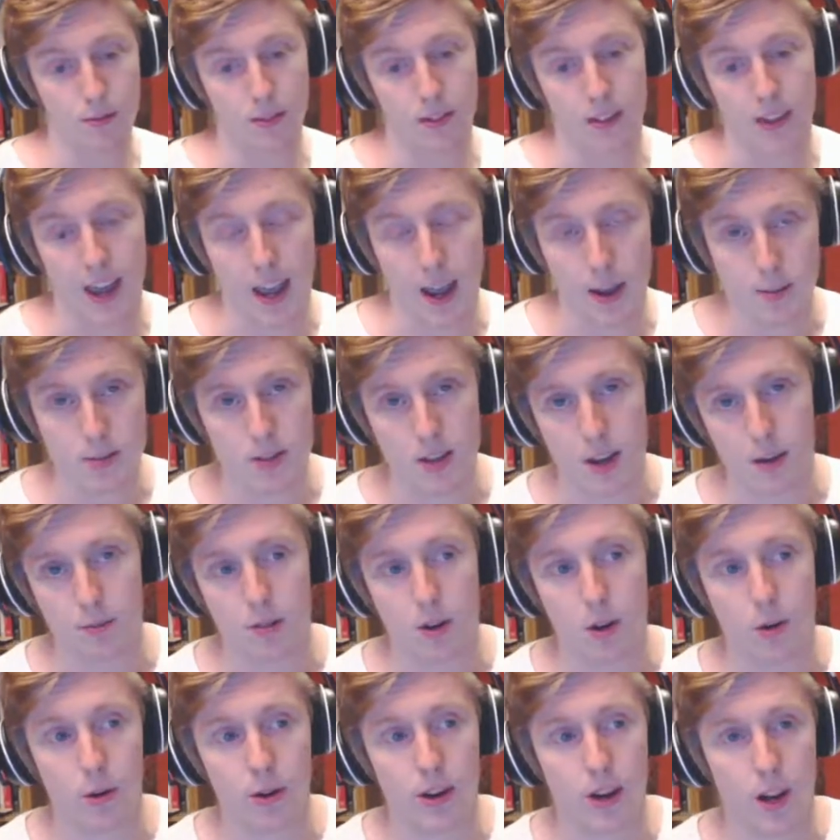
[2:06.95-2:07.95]
the games that I'm
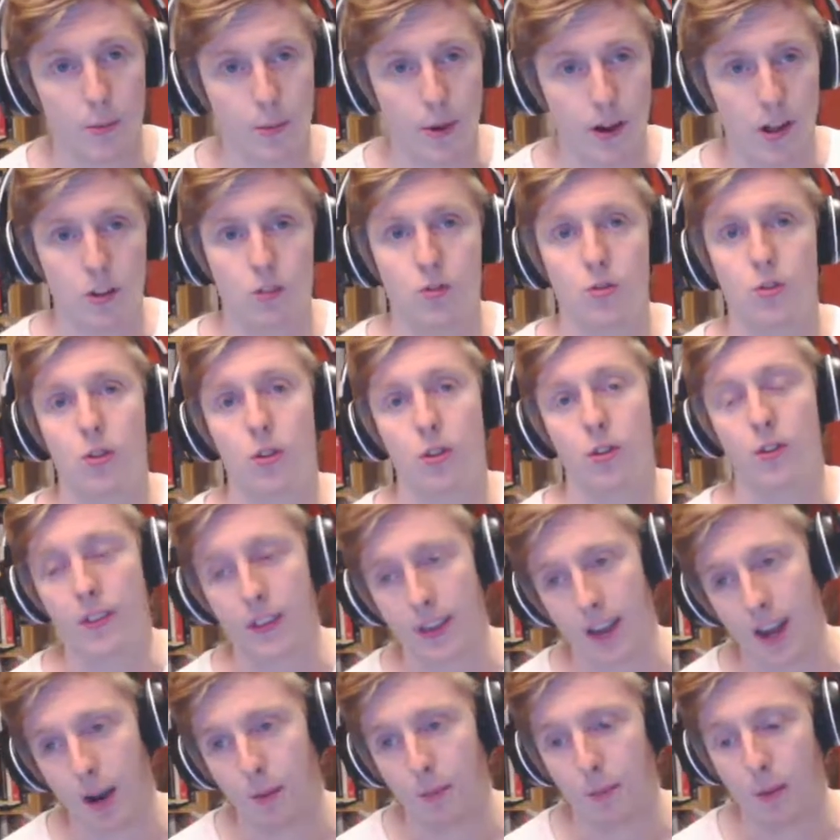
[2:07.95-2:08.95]
doing and whilst recording the
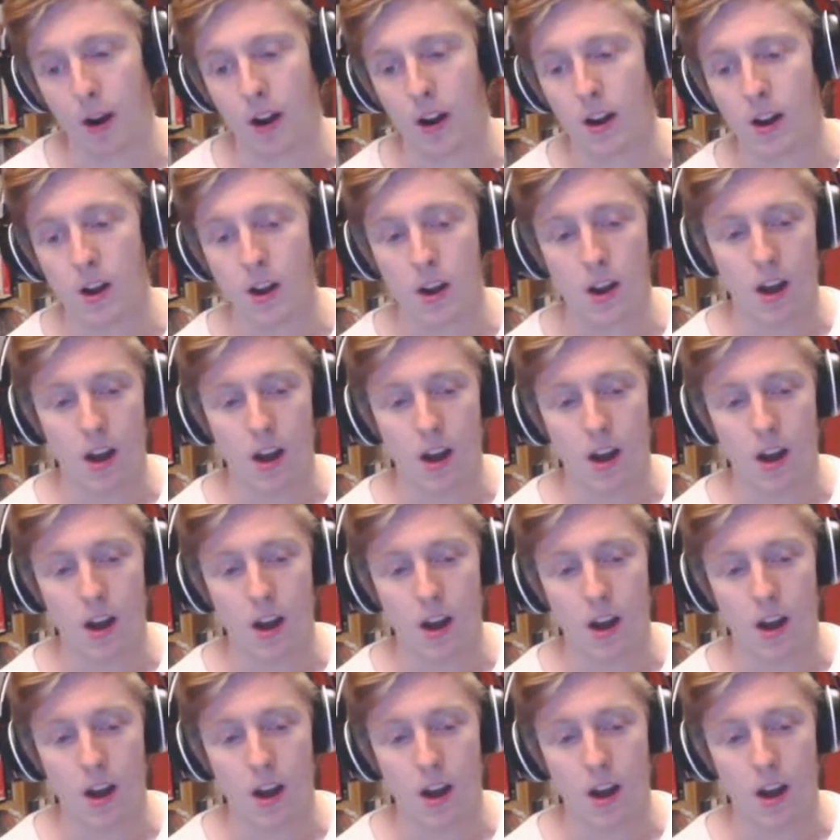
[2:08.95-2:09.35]
camera,